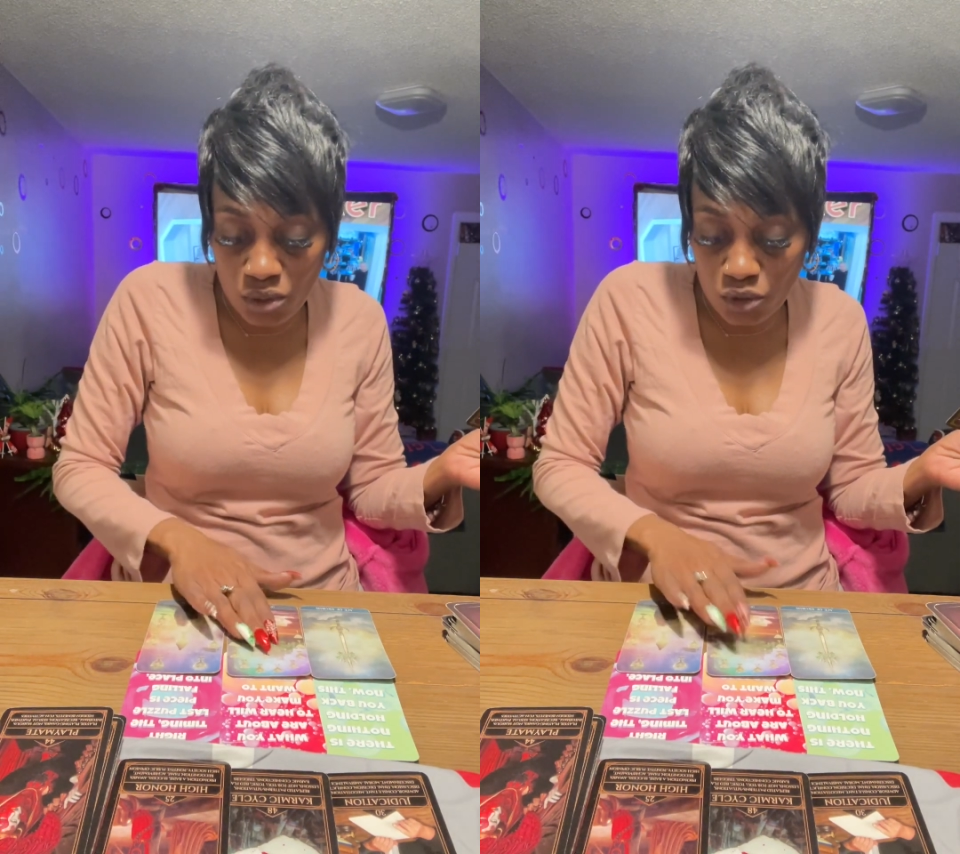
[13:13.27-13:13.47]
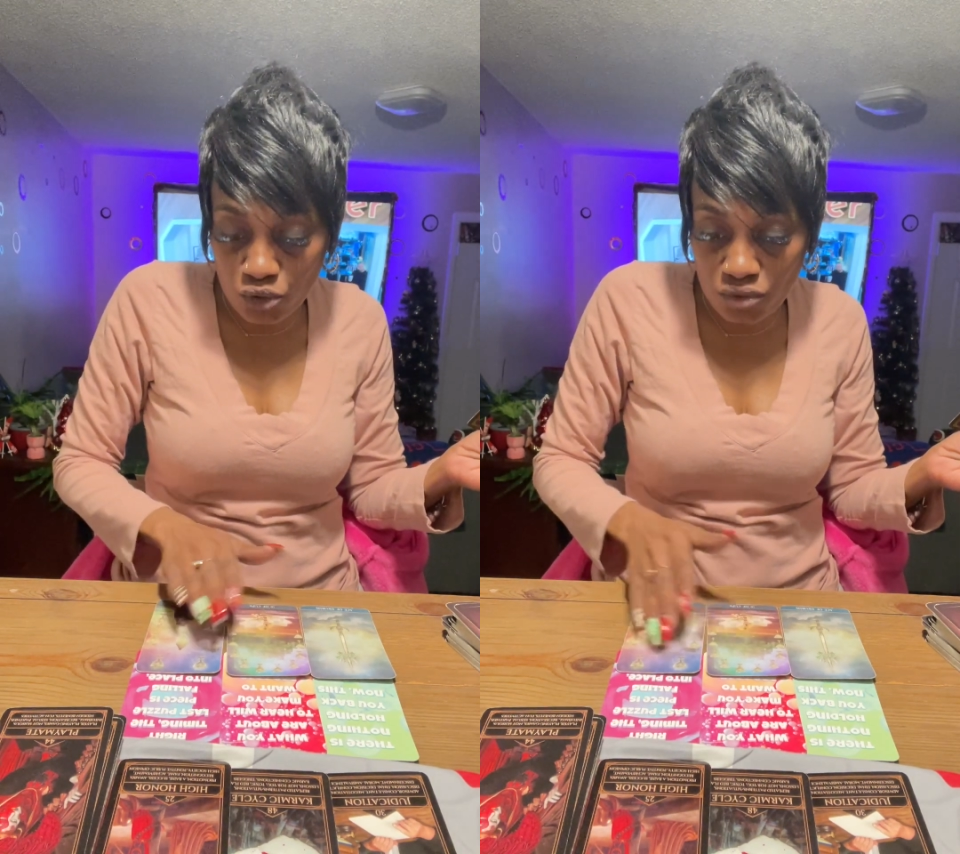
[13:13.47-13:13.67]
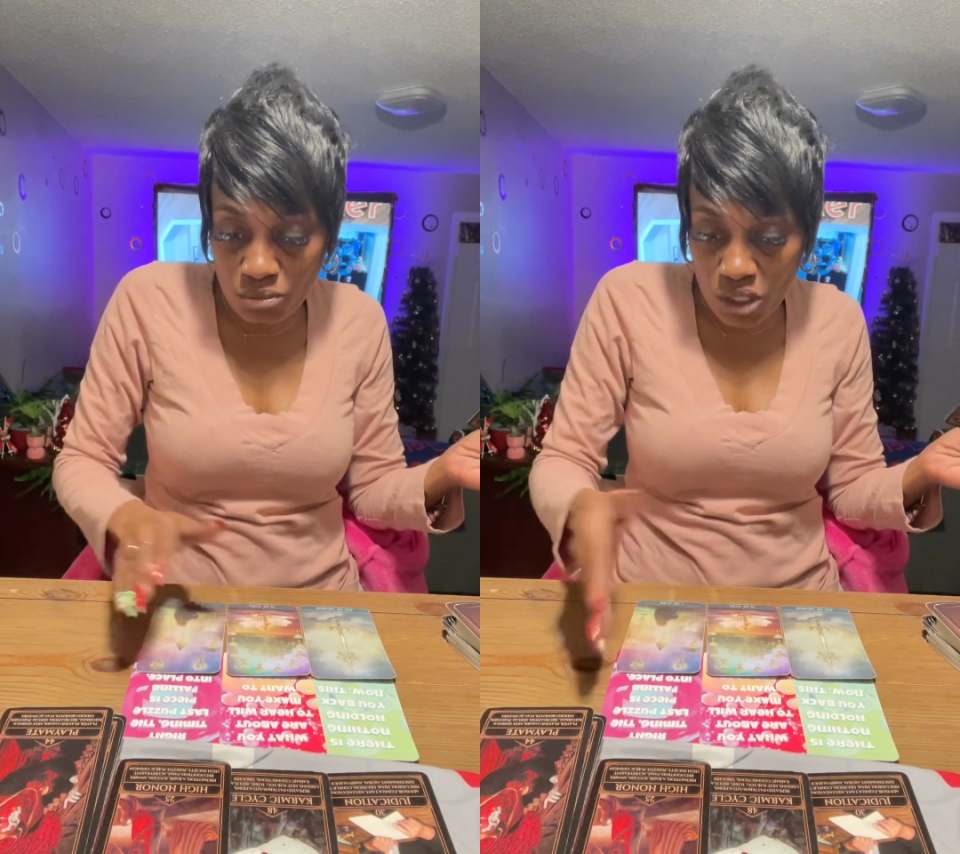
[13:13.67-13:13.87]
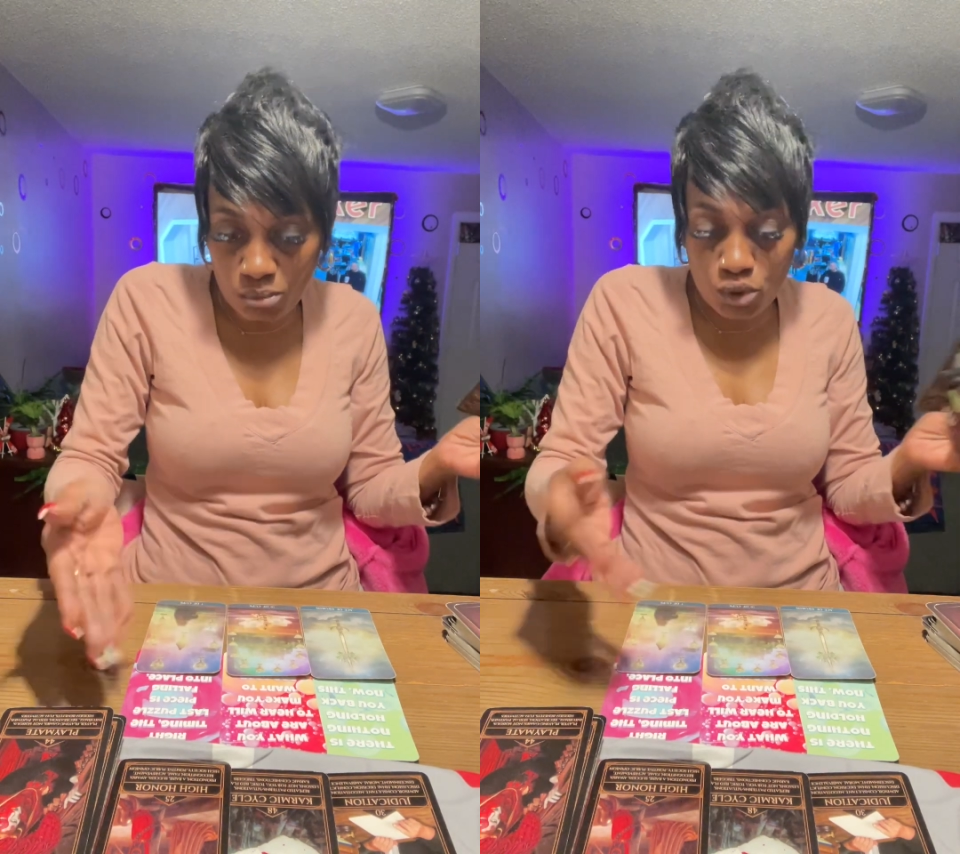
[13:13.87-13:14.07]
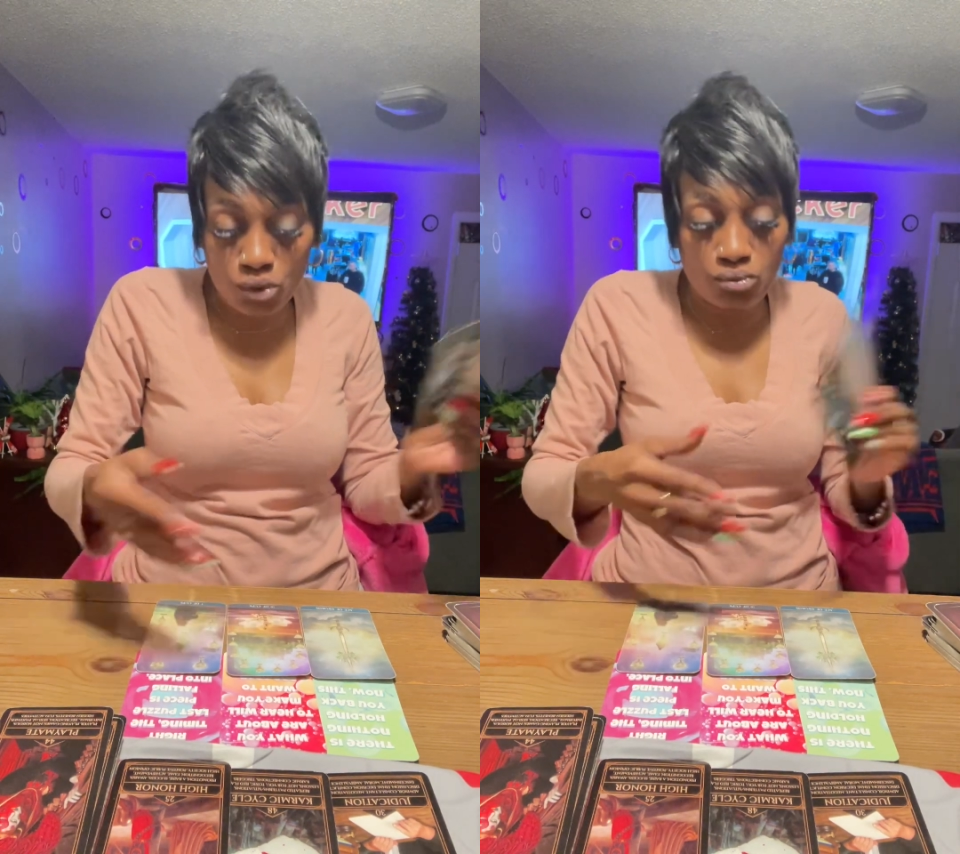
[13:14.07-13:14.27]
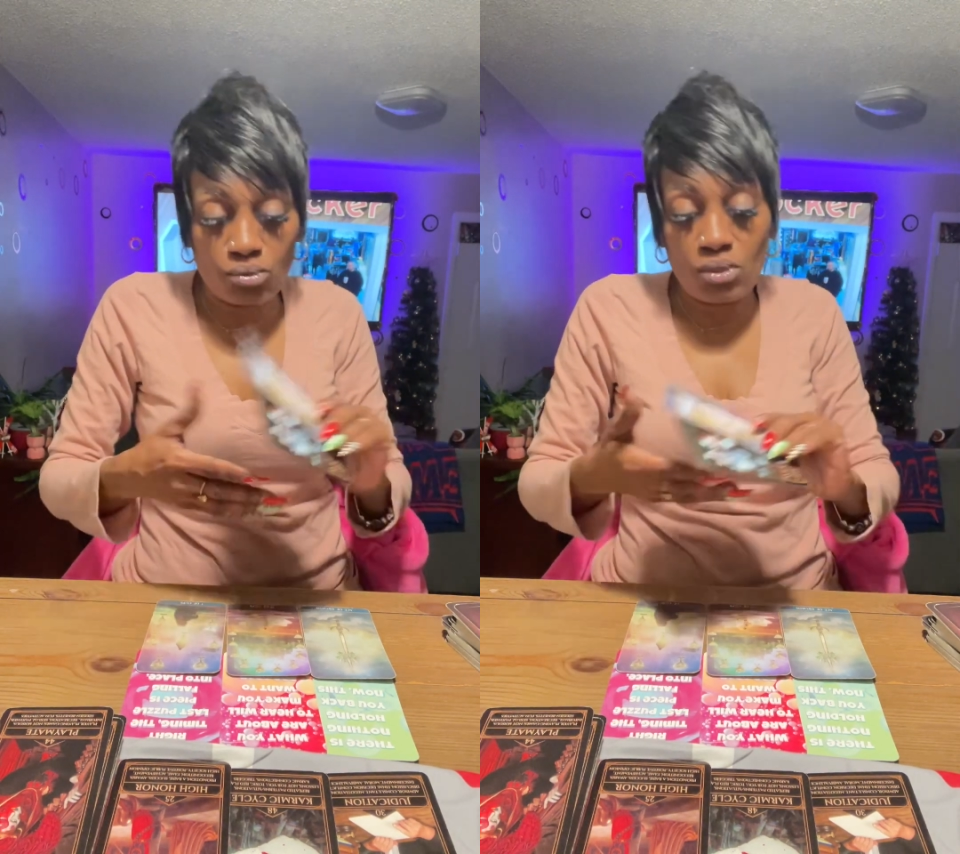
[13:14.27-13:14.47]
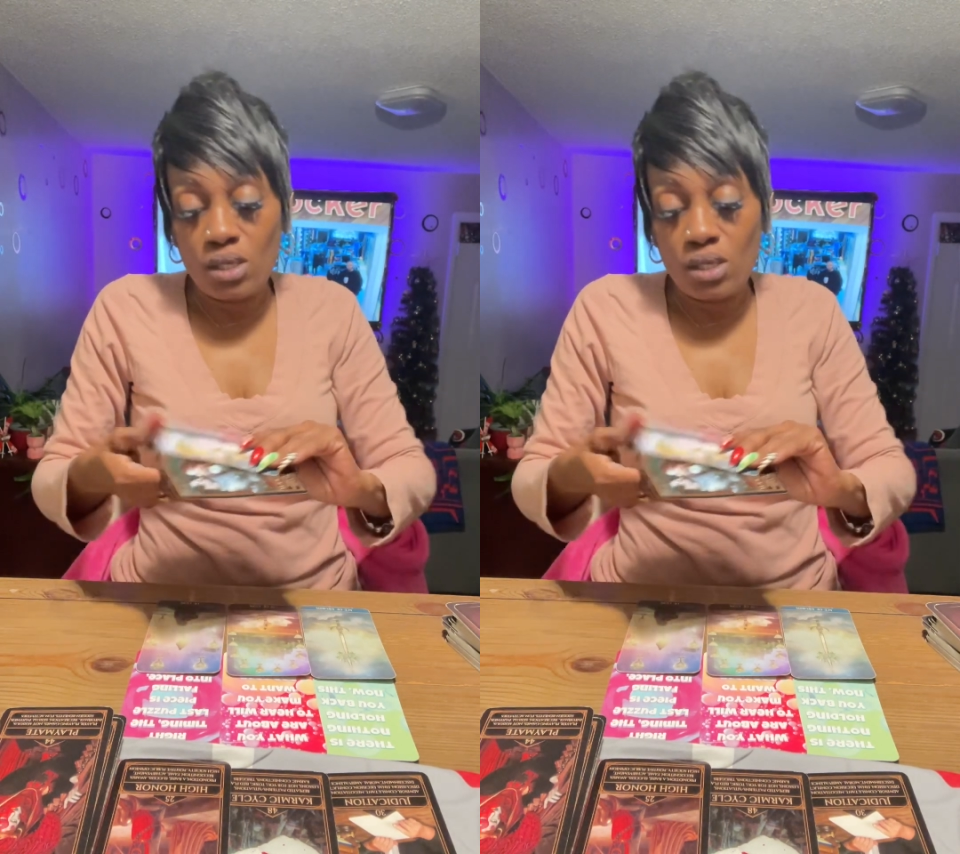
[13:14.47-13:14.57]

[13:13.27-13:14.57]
a dream come true.